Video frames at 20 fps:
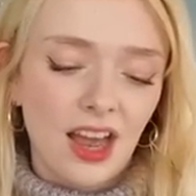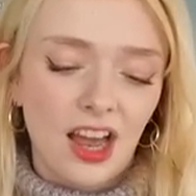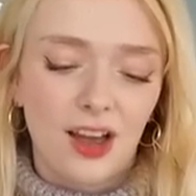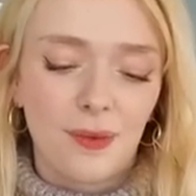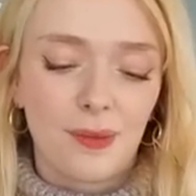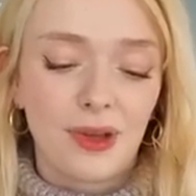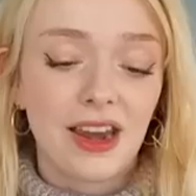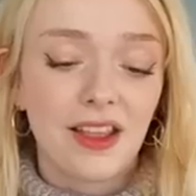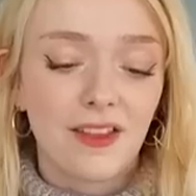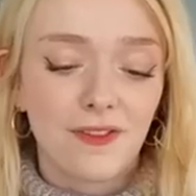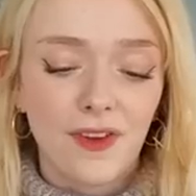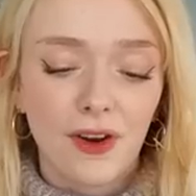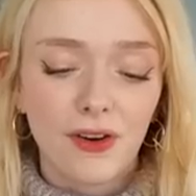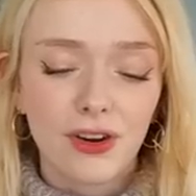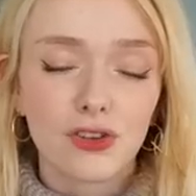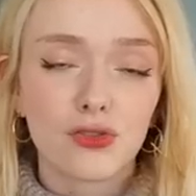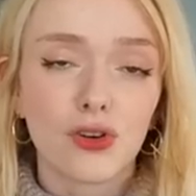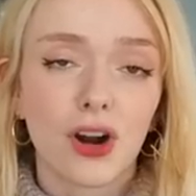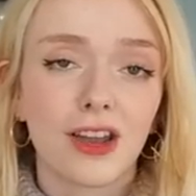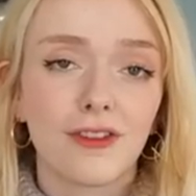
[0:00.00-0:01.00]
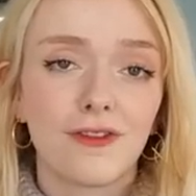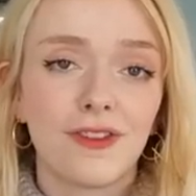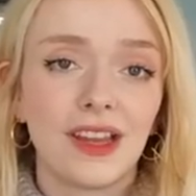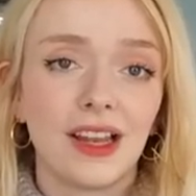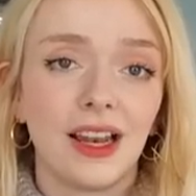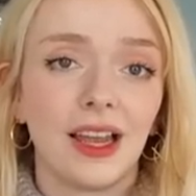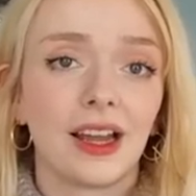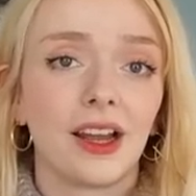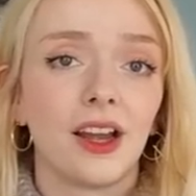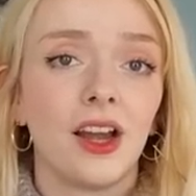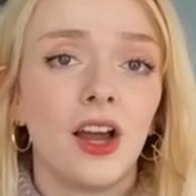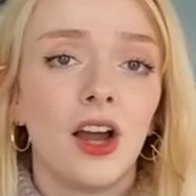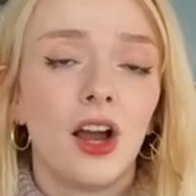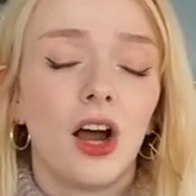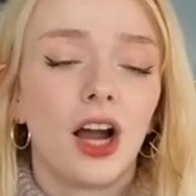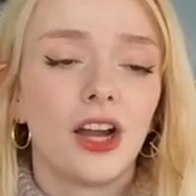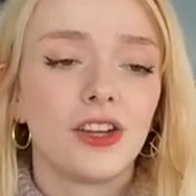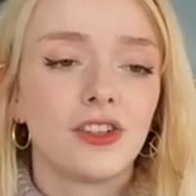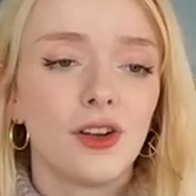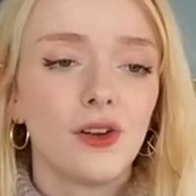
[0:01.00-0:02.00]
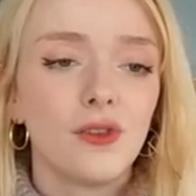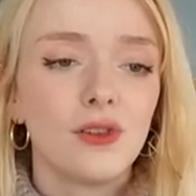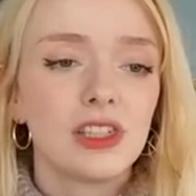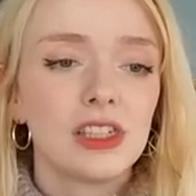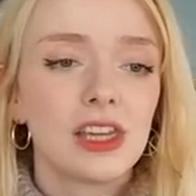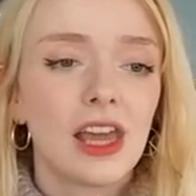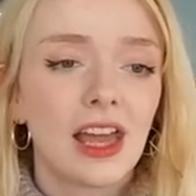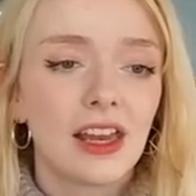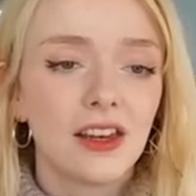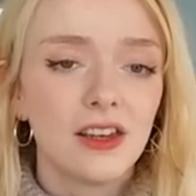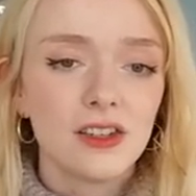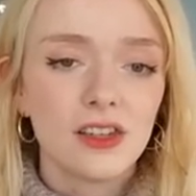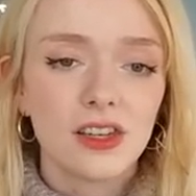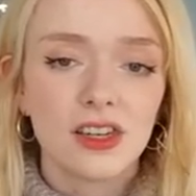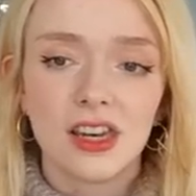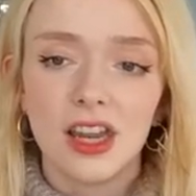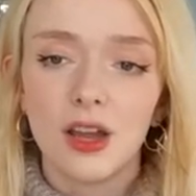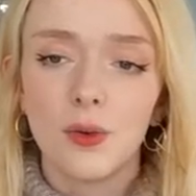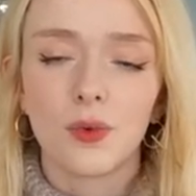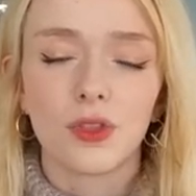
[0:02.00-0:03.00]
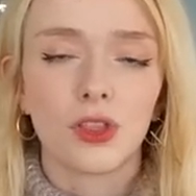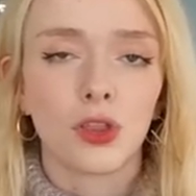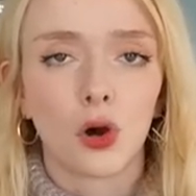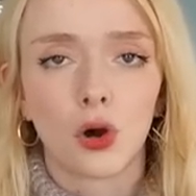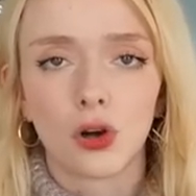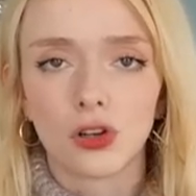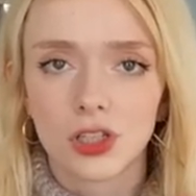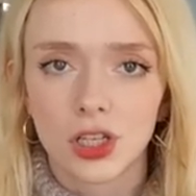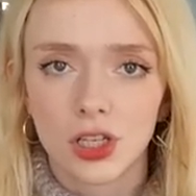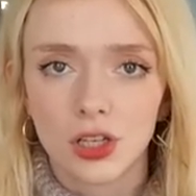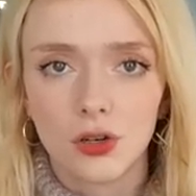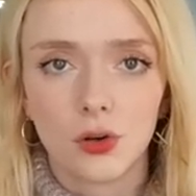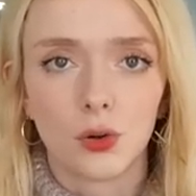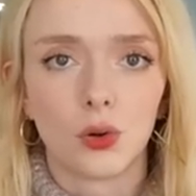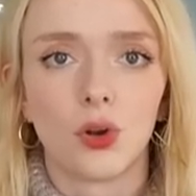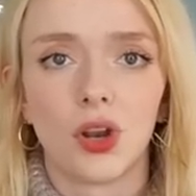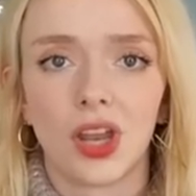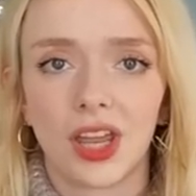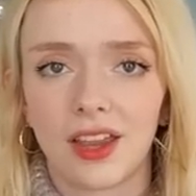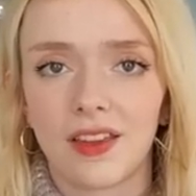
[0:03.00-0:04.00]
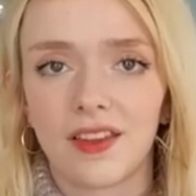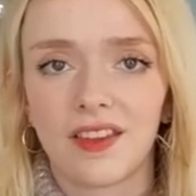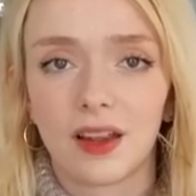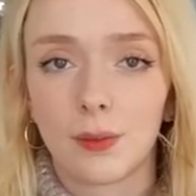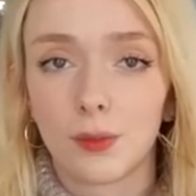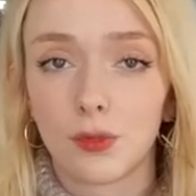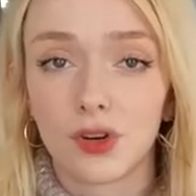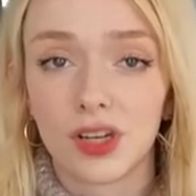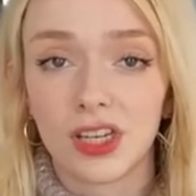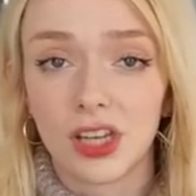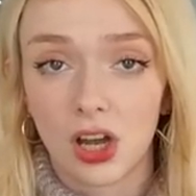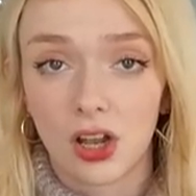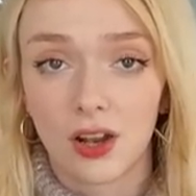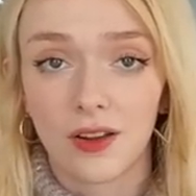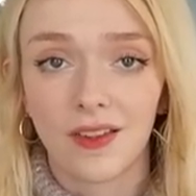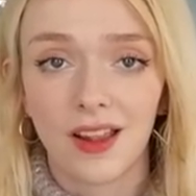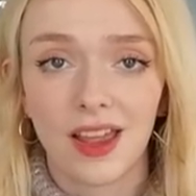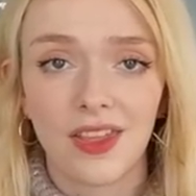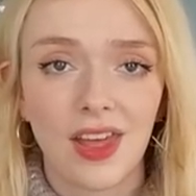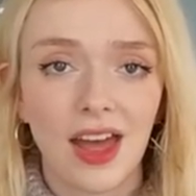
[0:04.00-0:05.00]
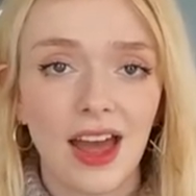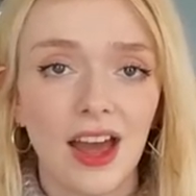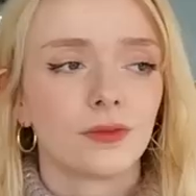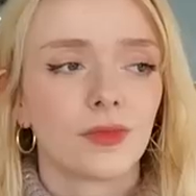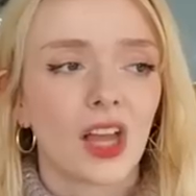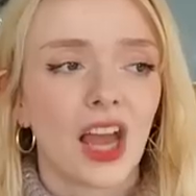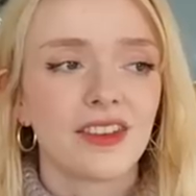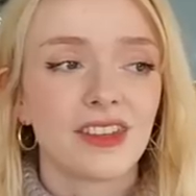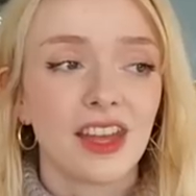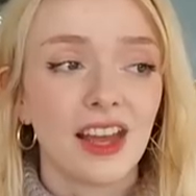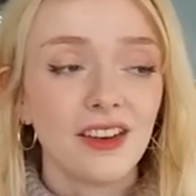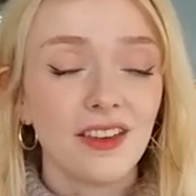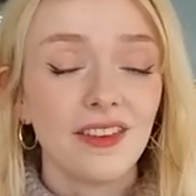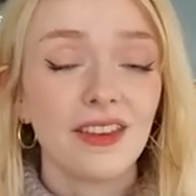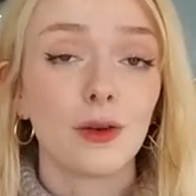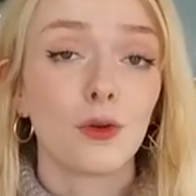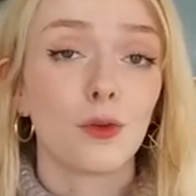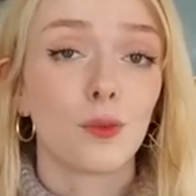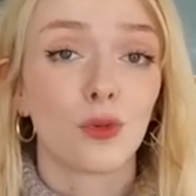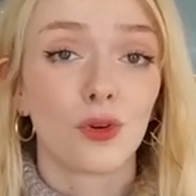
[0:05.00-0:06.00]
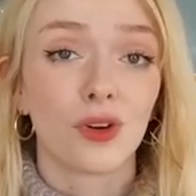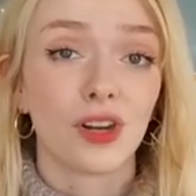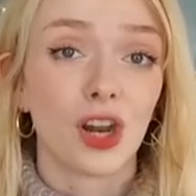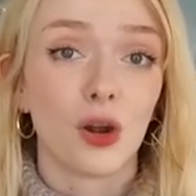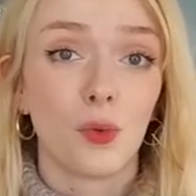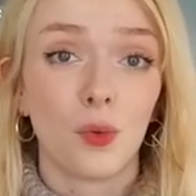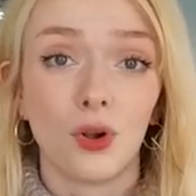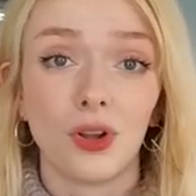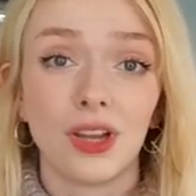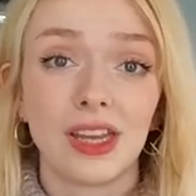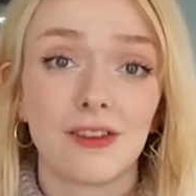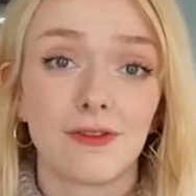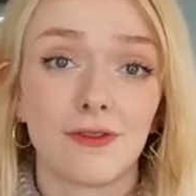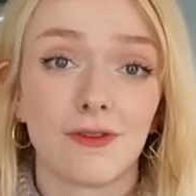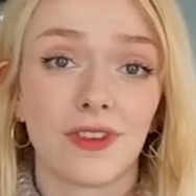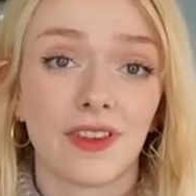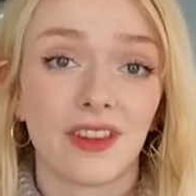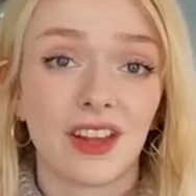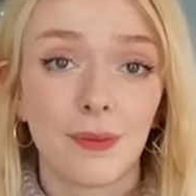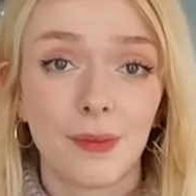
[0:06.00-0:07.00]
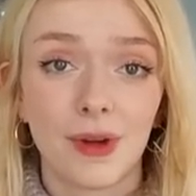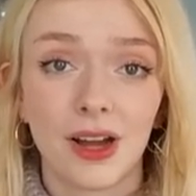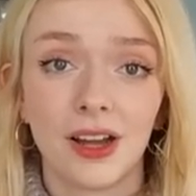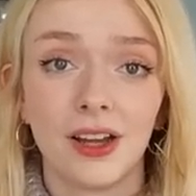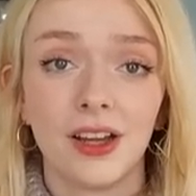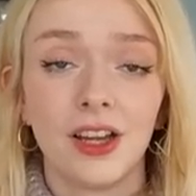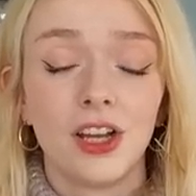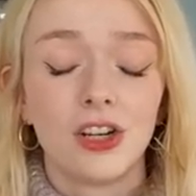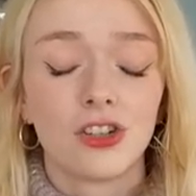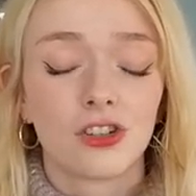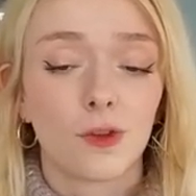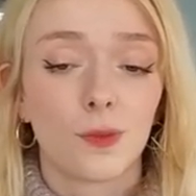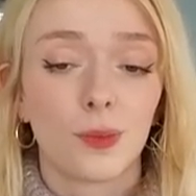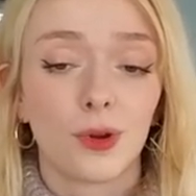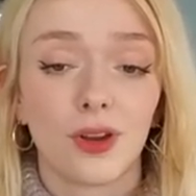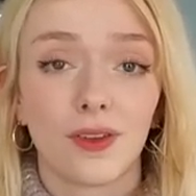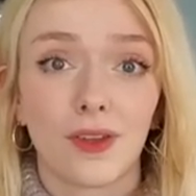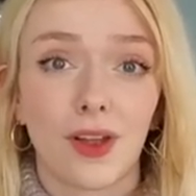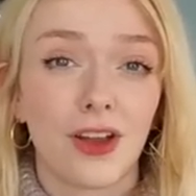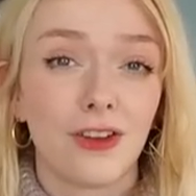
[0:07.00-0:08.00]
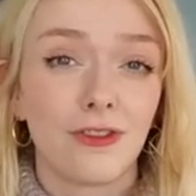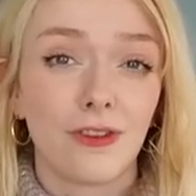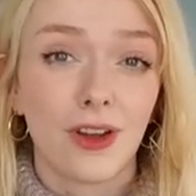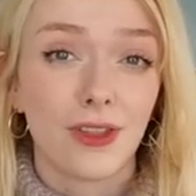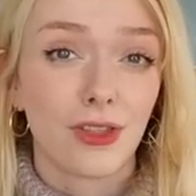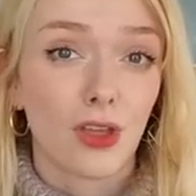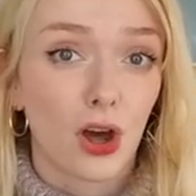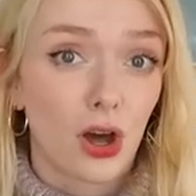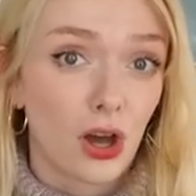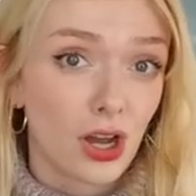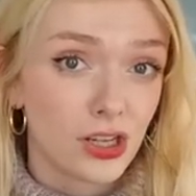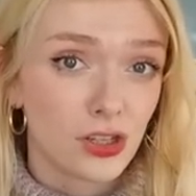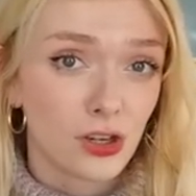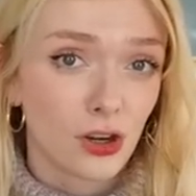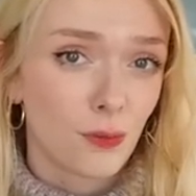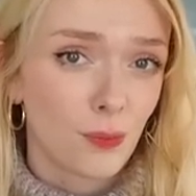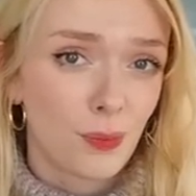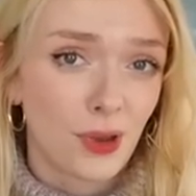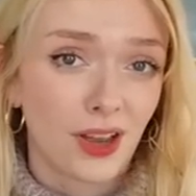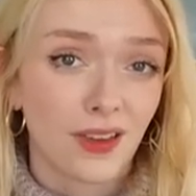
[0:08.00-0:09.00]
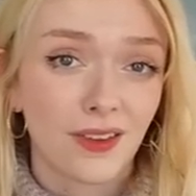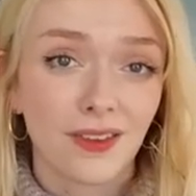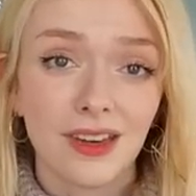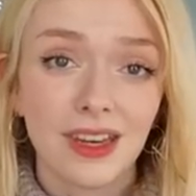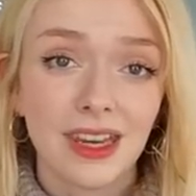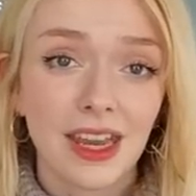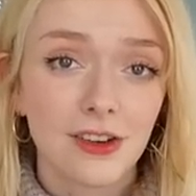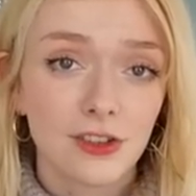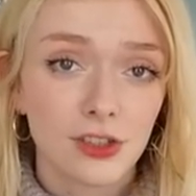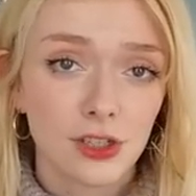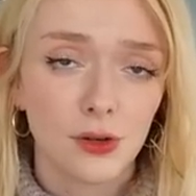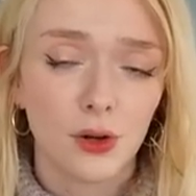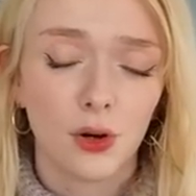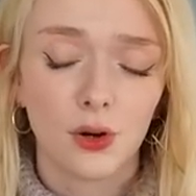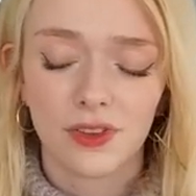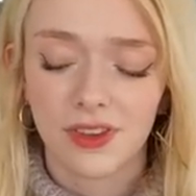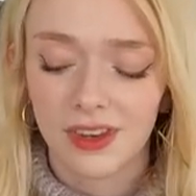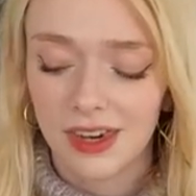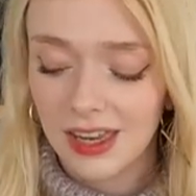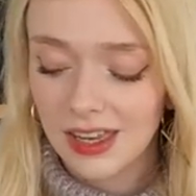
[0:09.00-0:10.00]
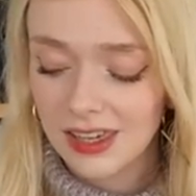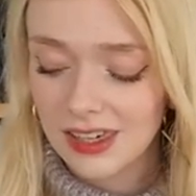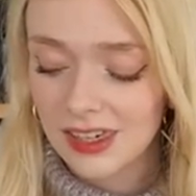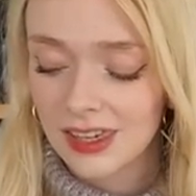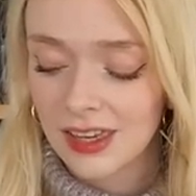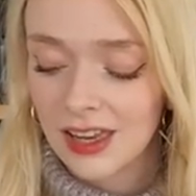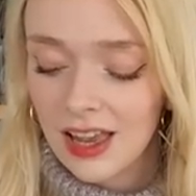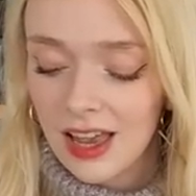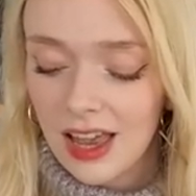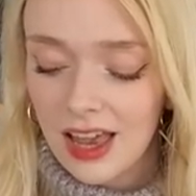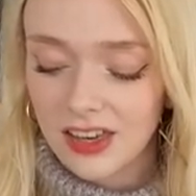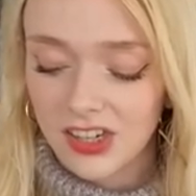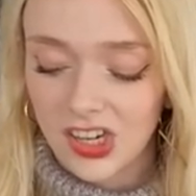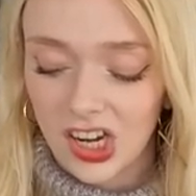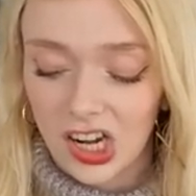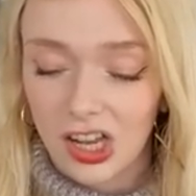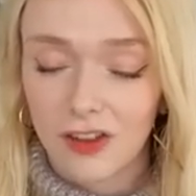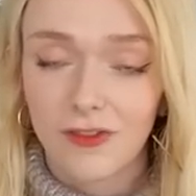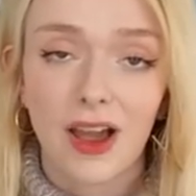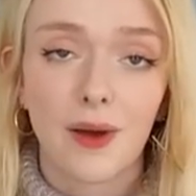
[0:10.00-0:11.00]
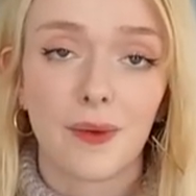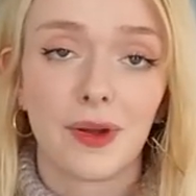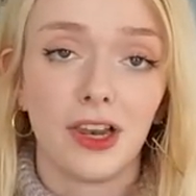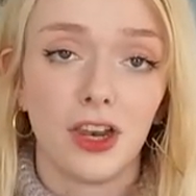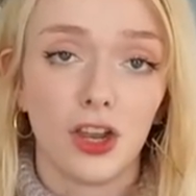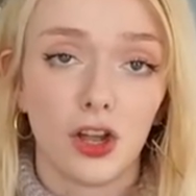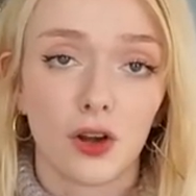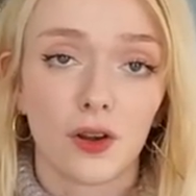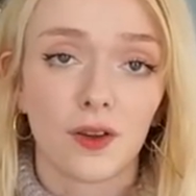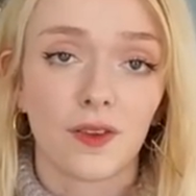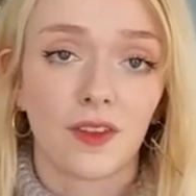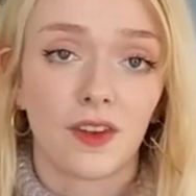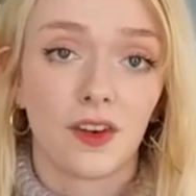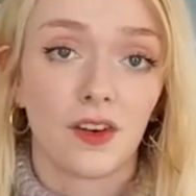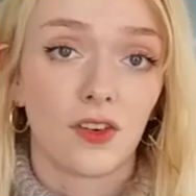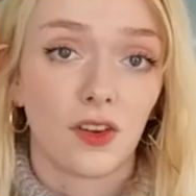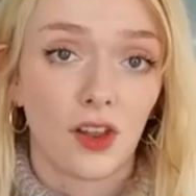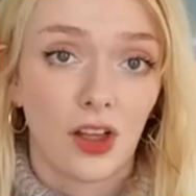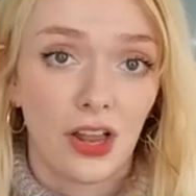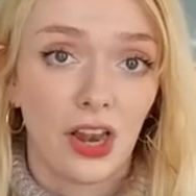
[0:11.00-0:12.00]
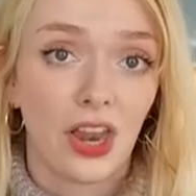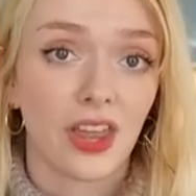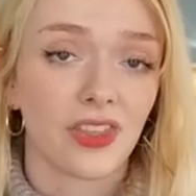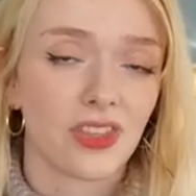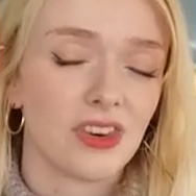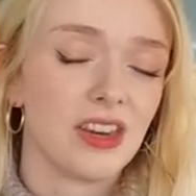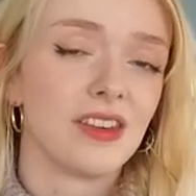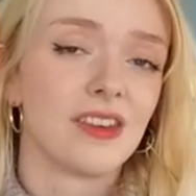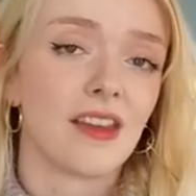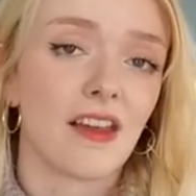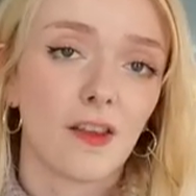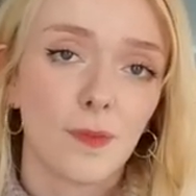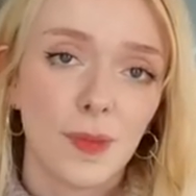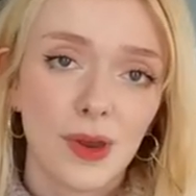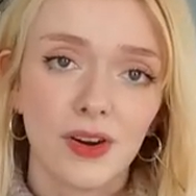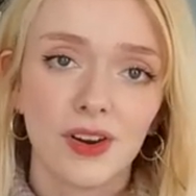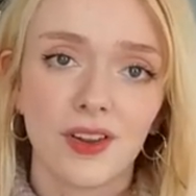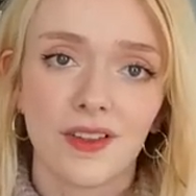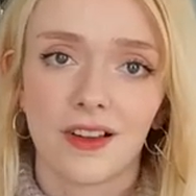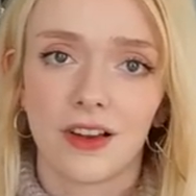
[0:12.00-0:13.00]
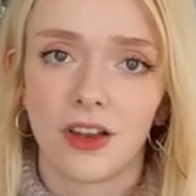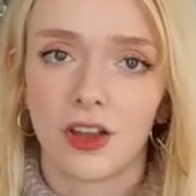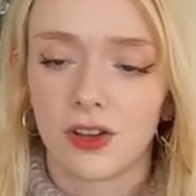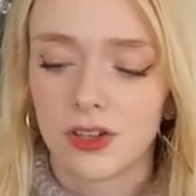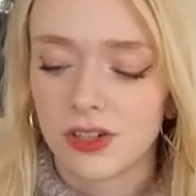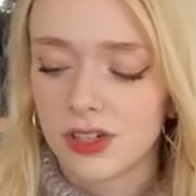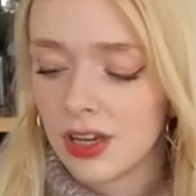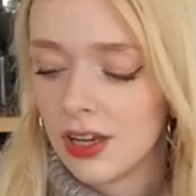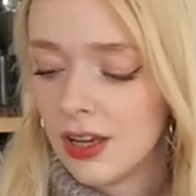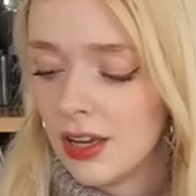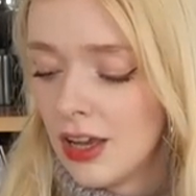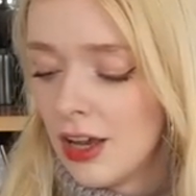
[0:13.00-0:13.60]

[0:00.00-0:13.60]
And it's very dry feeling. I don't tend to knit with cotton or like summery yarns like that. I tend to stick with merino wool even for summer, just because I find that I don't personally get too hot in it, and I love how it looks and I like the knitting experience a lot.